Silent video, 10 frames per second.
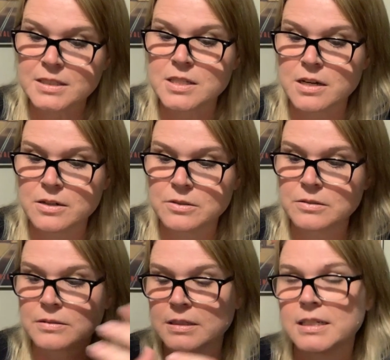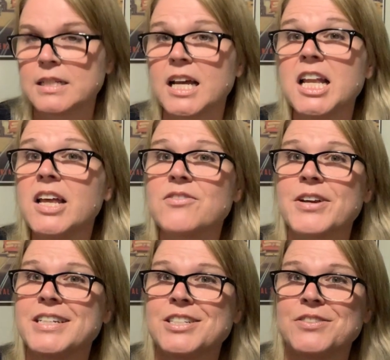So I love
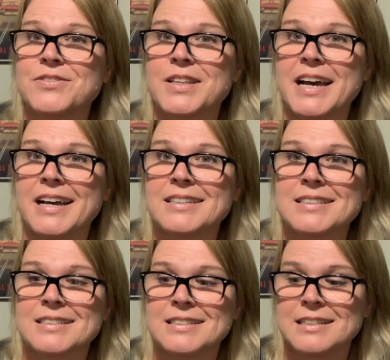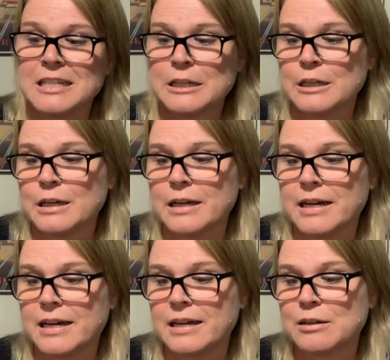Reishi for that.
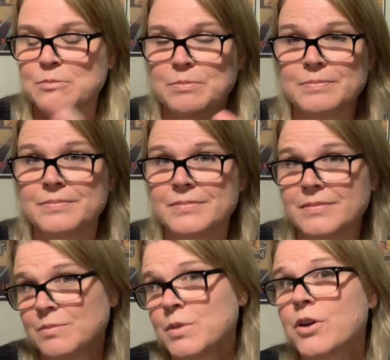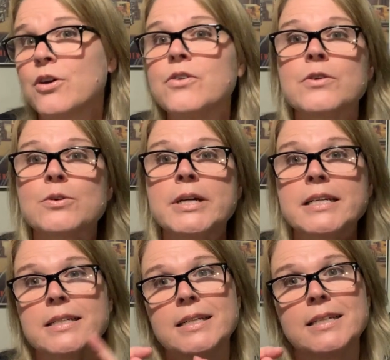Um, I'm gonna go over
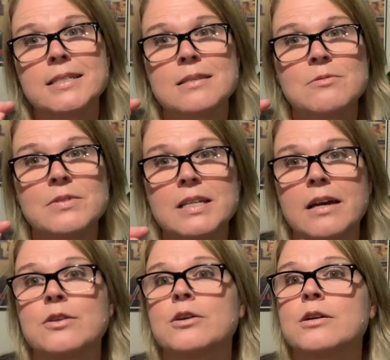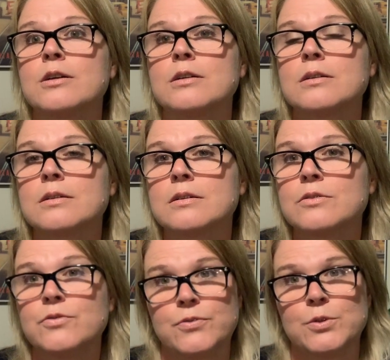quickly some of the other
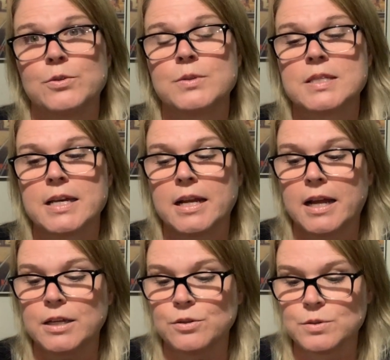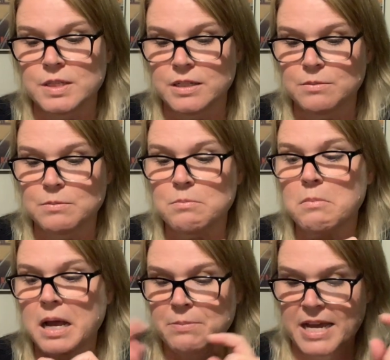foods that I use in
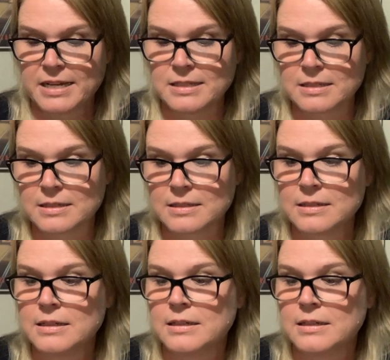my masks.